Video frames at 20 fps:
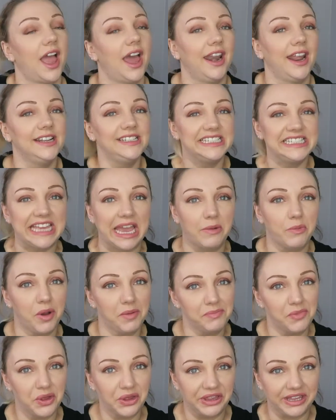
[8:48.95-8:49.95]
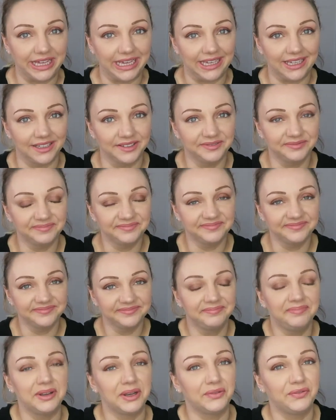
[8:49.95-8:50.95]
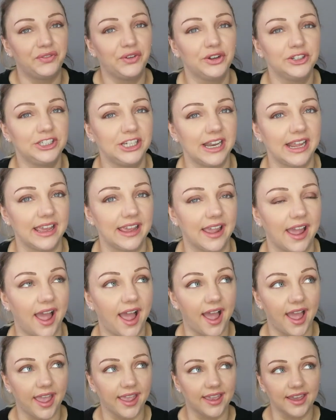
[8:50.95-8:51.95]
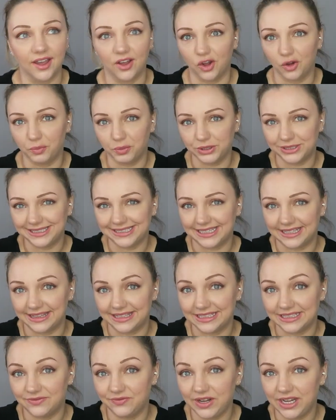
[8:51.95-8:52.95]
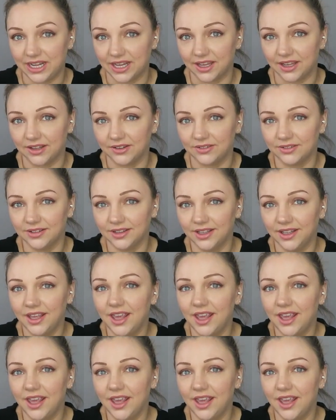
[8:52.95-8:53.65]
And I did get one more thing. But unfortunately, I can't put it in this video.